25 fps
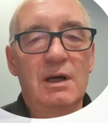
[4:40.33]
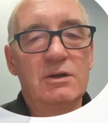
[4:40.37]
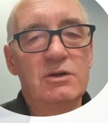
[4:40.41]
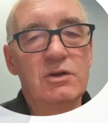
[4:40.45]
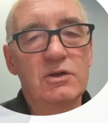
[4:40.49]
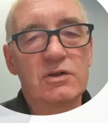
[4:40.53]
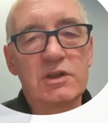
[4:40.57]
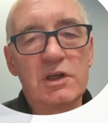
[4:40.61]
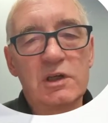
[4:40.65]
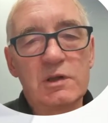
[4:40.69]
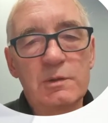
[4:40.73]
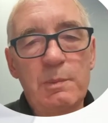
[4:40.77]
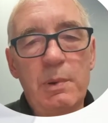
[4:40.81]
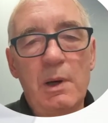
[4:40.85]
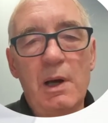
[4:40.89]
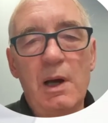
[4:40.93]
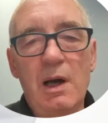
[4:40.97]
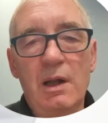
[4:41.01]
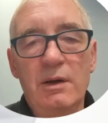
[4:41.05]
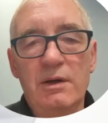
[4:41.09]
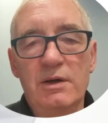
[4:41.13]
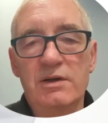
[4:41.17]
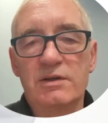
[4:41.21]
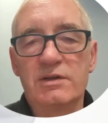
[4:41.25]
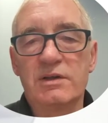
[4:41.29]
just as
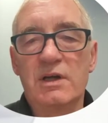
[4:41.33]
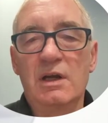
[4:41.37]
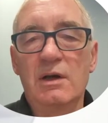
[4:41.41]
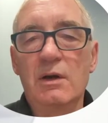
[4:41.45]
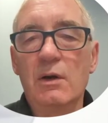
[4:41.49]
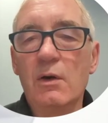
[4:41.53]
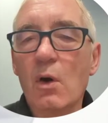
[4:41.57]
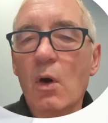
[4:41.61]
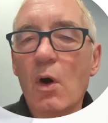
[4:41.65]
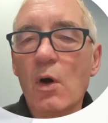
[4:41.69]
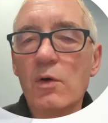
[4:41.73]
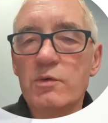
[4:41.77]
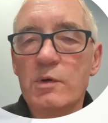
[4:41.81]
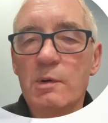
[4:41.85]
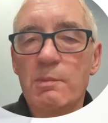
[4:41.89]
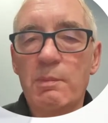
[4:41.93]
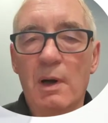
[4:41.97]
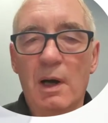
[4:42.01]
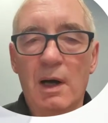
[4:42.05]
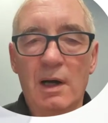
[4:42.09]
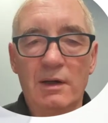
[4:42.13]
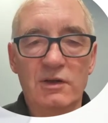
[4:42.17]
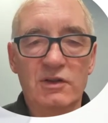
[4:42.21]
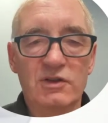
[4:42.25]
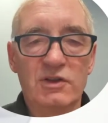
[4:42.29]
partners in an ordinary
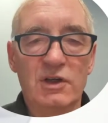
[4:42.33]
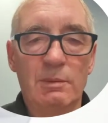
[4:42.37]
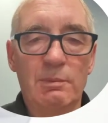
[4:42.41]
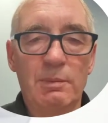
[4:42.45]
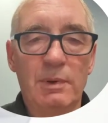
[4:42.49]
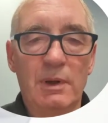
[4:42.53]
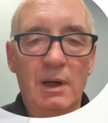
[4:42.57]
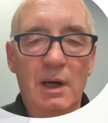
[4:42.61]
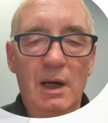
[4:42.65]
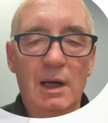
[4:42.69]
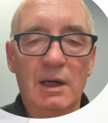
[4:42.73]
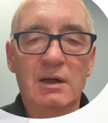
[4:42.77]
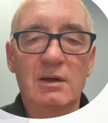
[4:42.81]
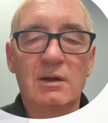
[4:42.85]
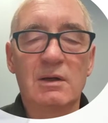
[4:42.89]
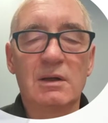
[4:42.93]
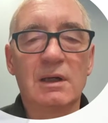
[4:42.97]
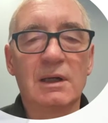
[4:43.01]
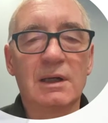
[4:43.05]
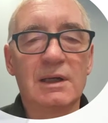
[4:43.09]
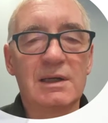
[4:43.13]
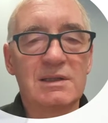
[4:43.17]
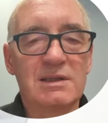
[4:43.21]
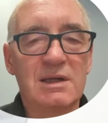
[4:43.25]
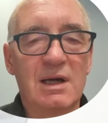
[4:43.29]
partnership are
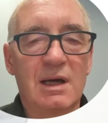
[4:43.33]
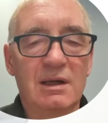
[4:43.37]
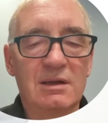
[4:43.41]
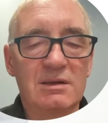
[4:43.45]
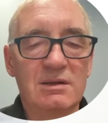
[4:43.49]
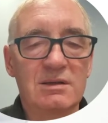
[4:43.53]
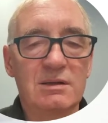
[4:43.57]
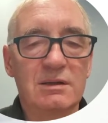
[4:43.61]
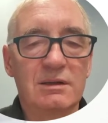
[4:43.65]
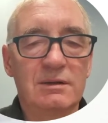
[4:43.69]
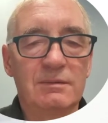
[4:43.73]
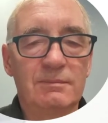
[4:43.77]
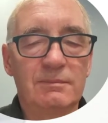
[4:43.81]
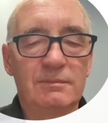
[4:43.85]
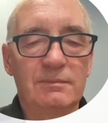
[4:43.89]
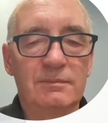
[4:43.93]
currently taxed.